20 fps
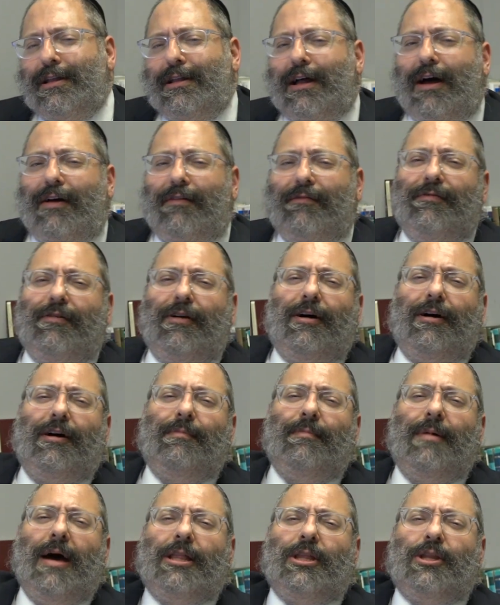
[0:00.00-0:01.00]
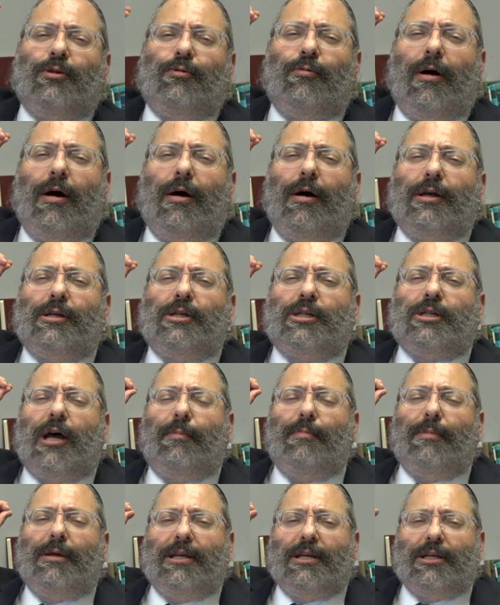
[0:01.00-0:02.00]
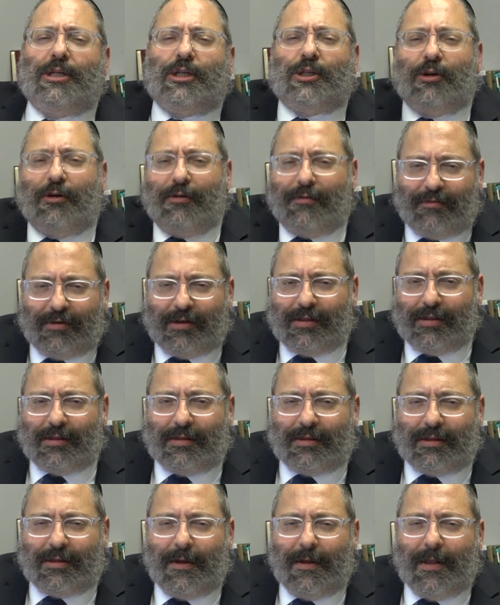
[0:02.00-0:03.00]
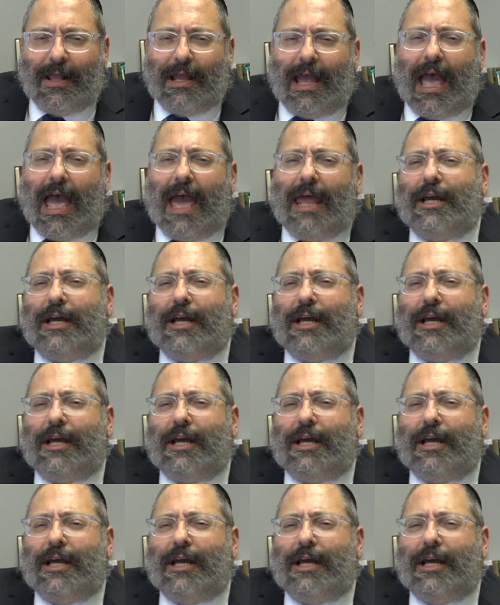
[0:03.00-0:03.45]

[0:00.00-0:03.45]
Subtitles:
Avram had to summon his servant and